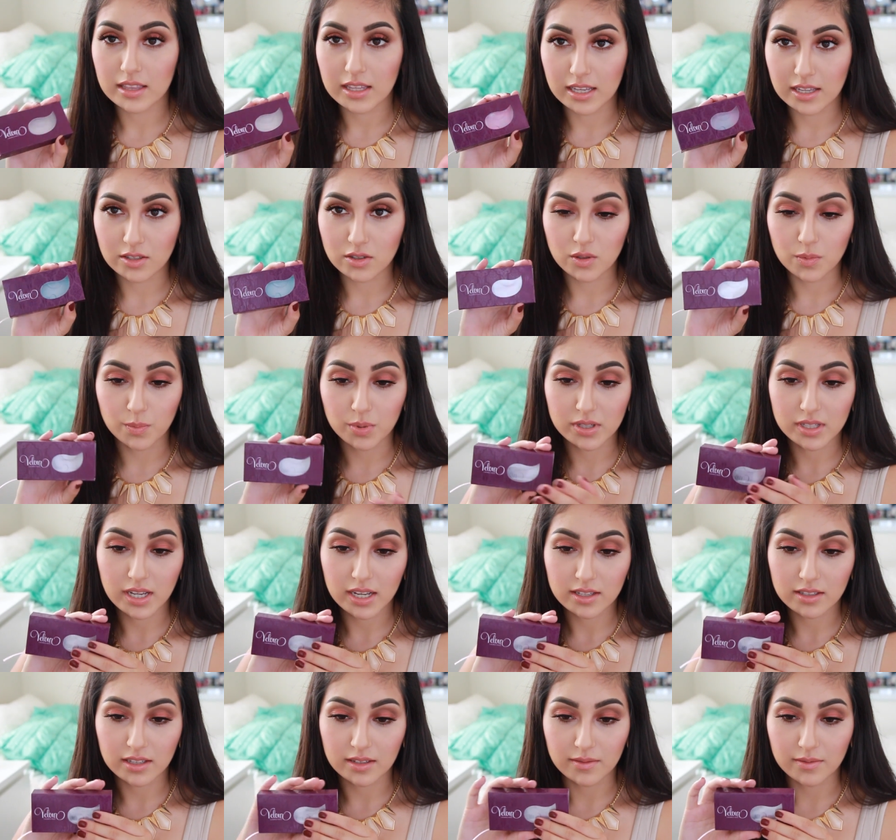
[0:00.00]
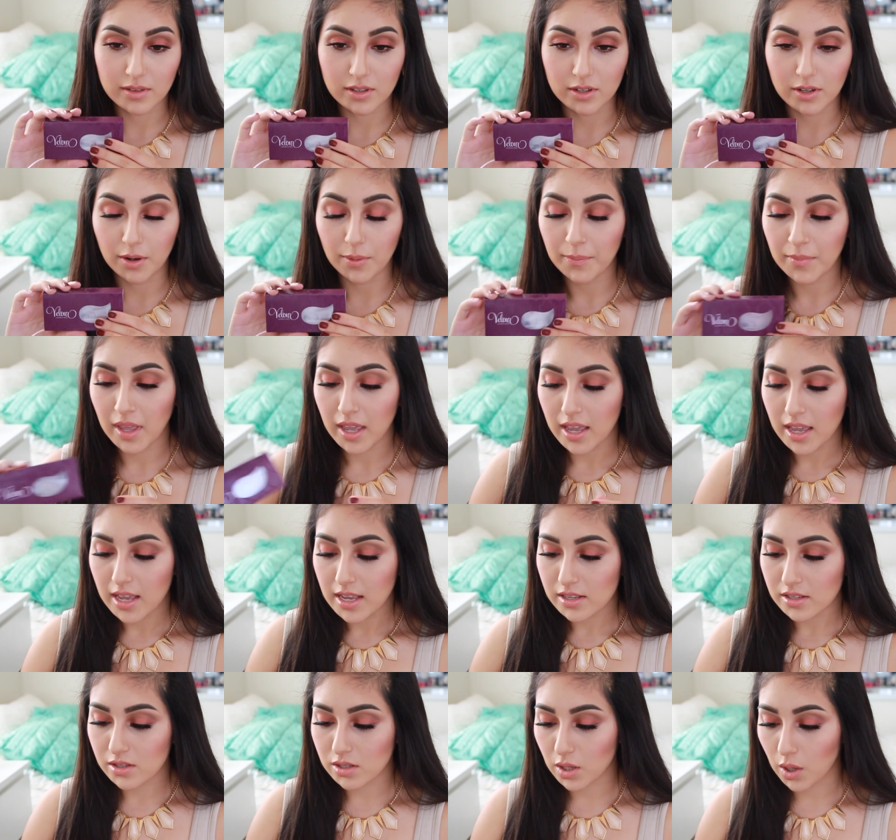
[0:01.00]
thing to protect it, you know?
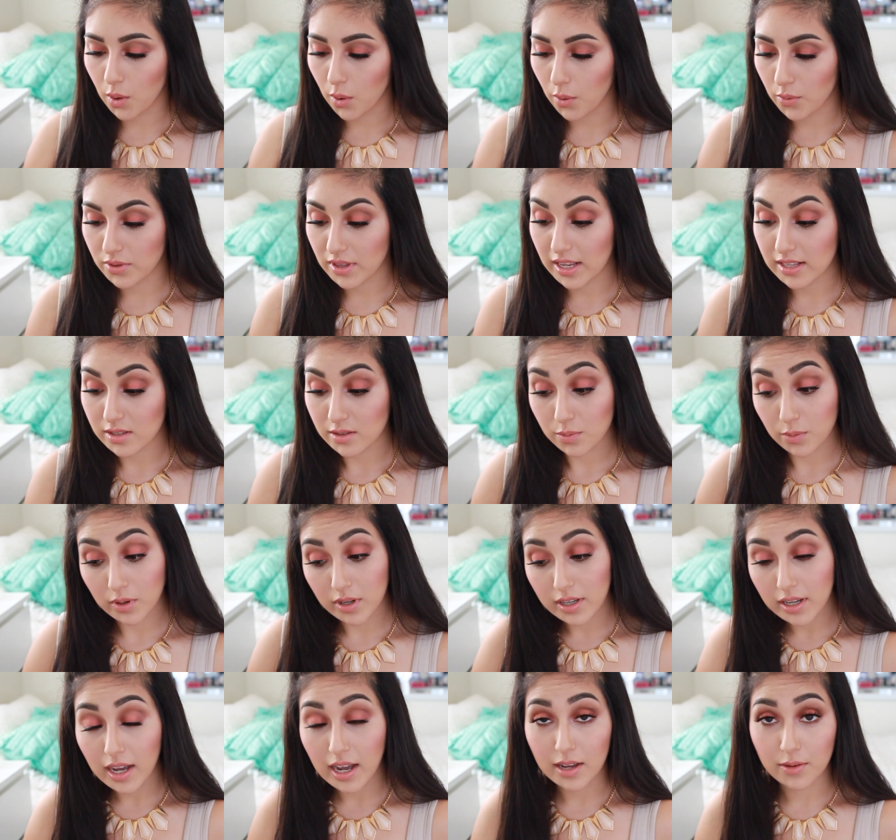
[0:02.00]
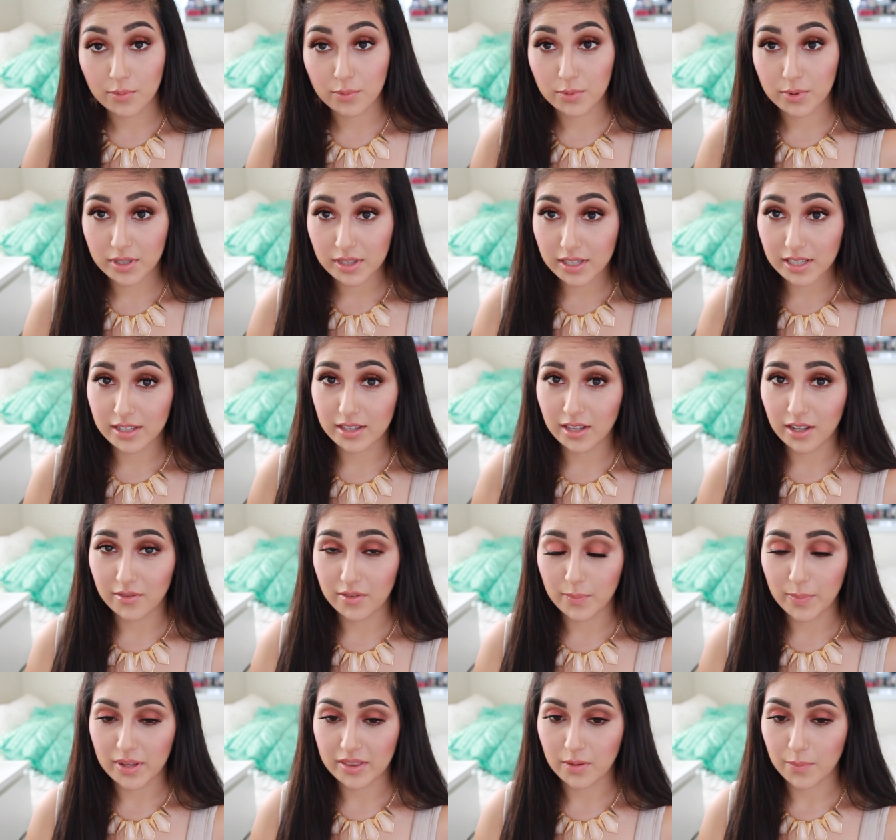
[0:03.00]
So that's what I really
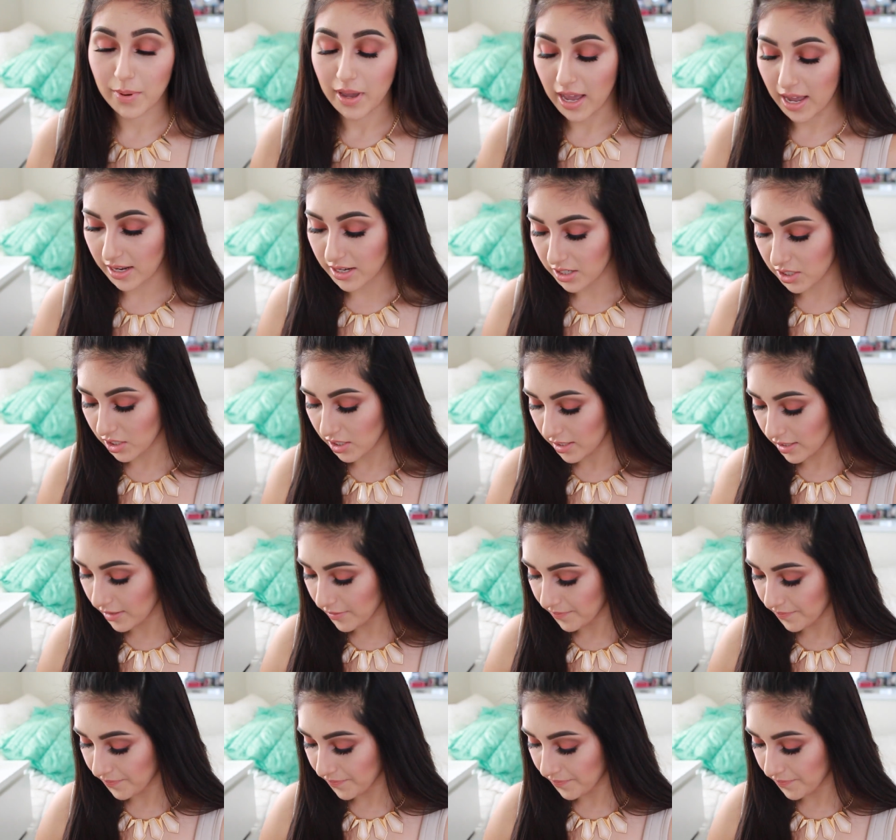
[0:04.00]
love about the packaging.